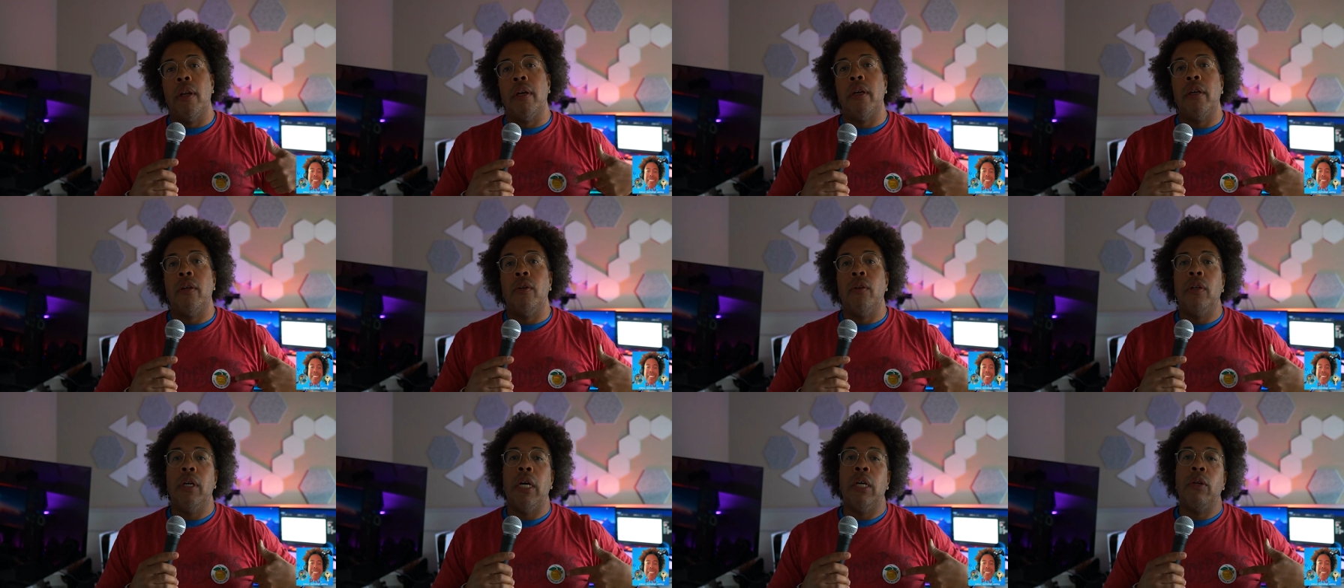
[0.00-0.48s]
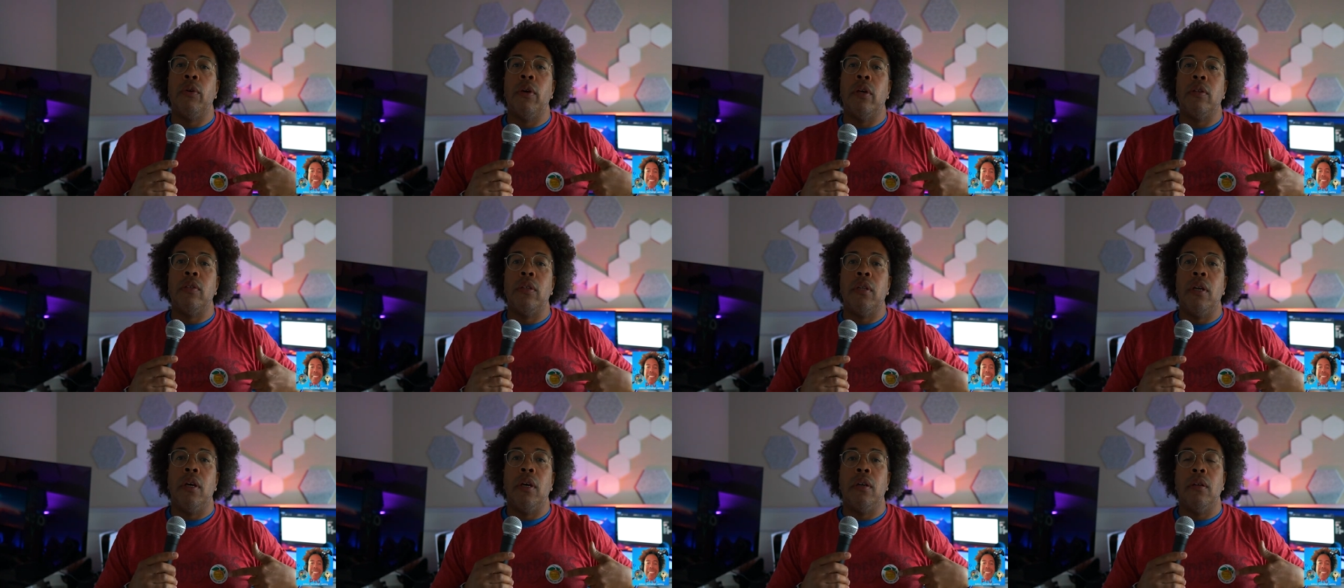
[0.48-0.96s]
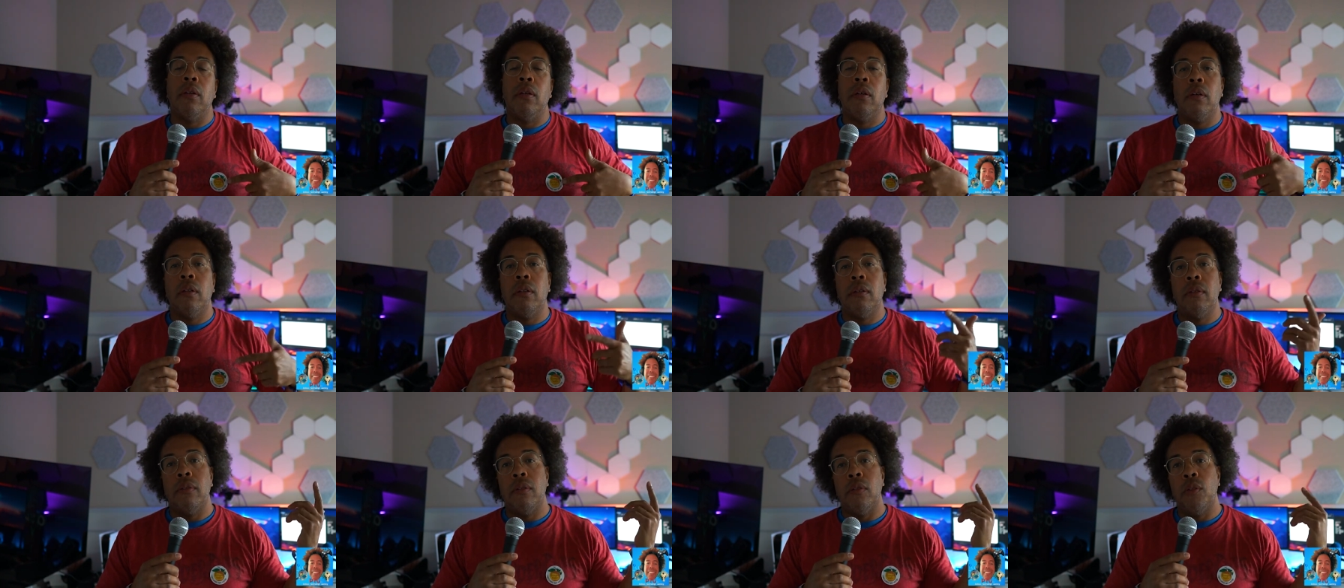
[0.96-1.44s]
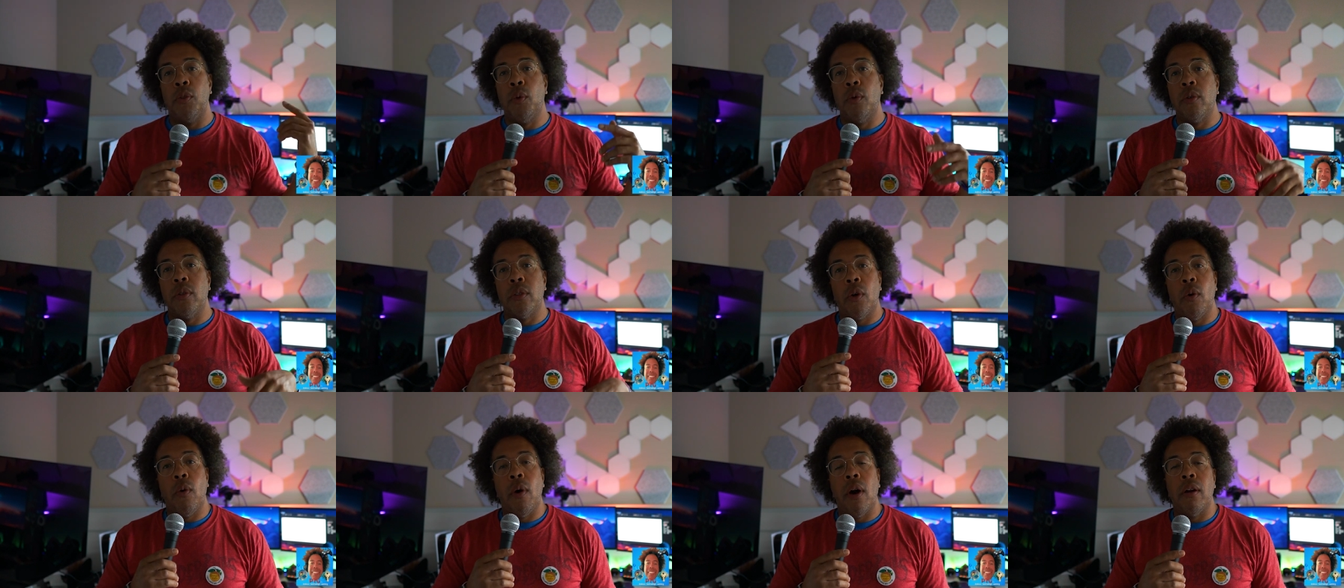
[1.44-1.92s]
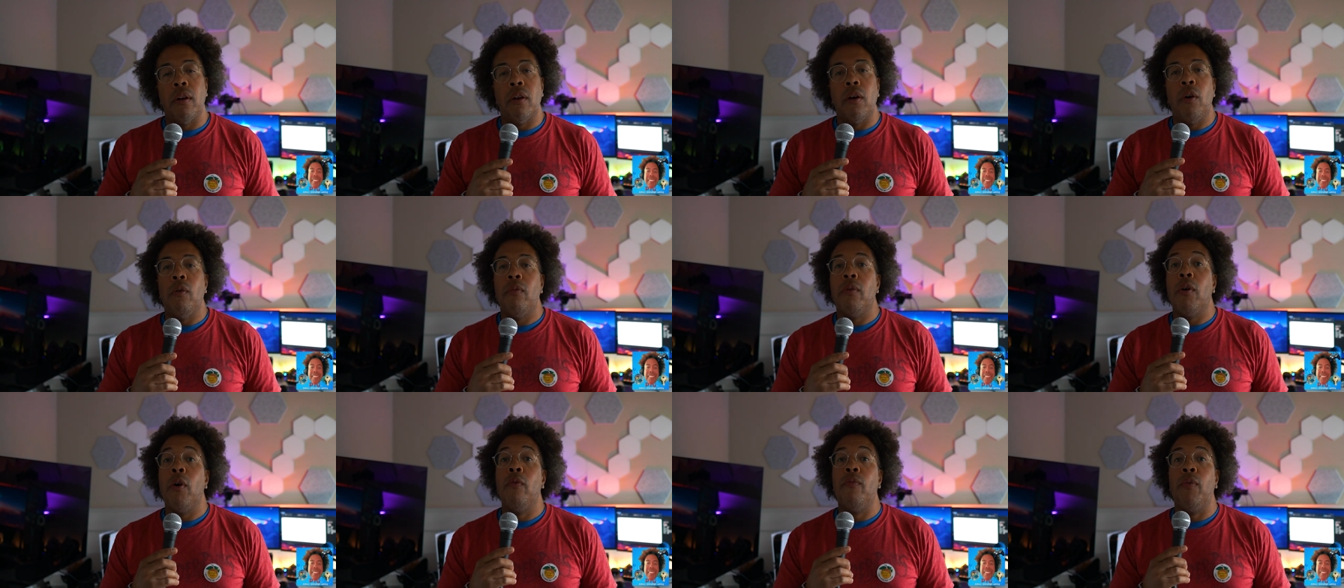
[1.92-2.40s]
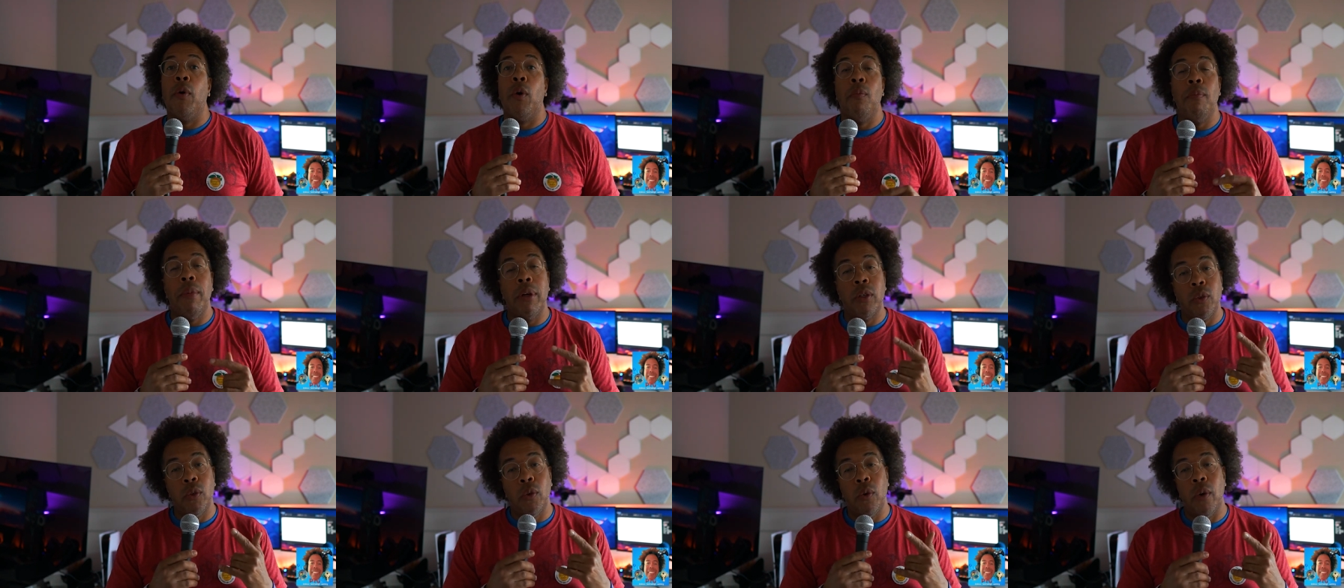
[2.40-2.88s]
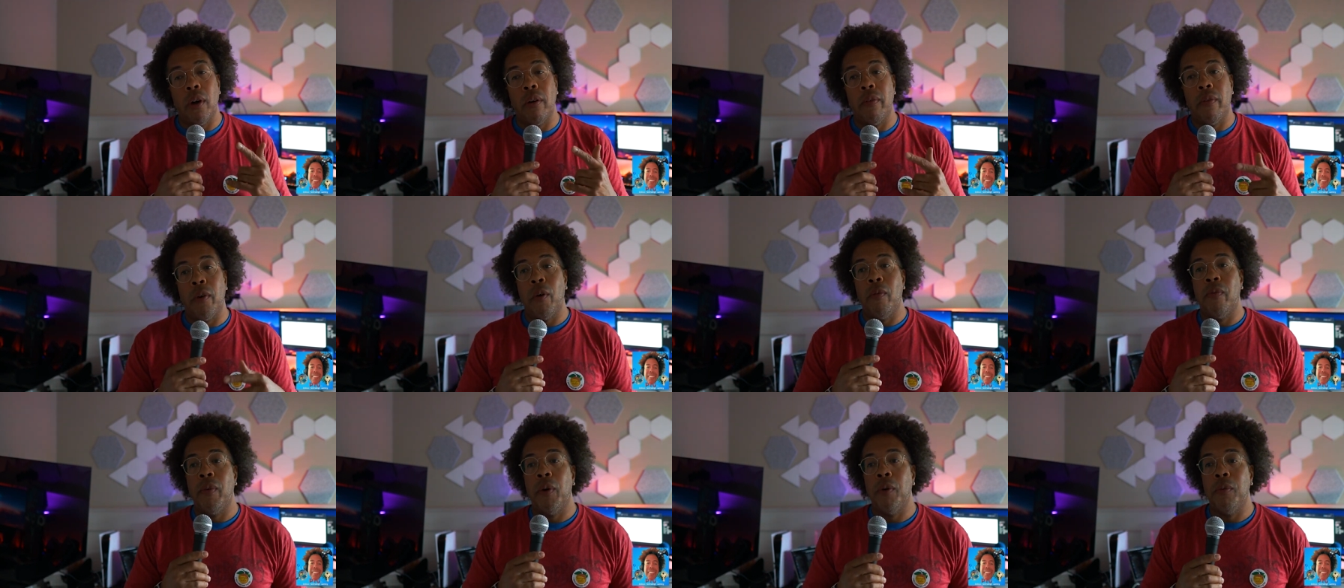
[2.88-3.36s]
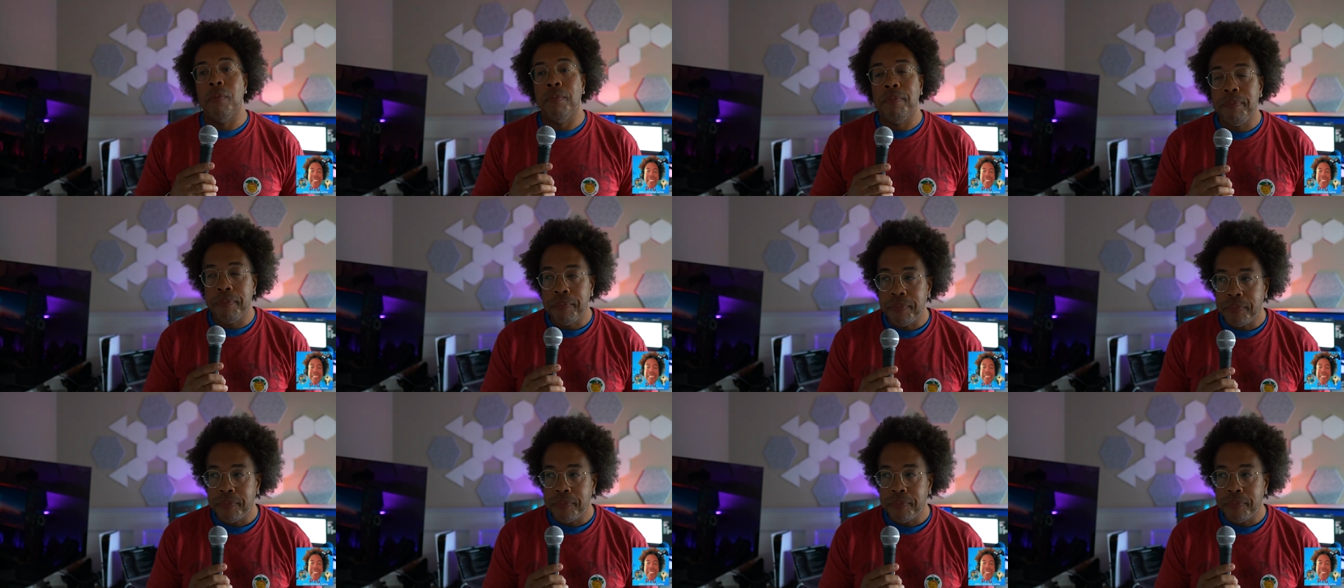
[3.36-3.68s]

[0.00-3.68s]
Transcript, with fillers: I, I know y'all see that Georgia, go out and go go vote. Make sure you go out and go vote,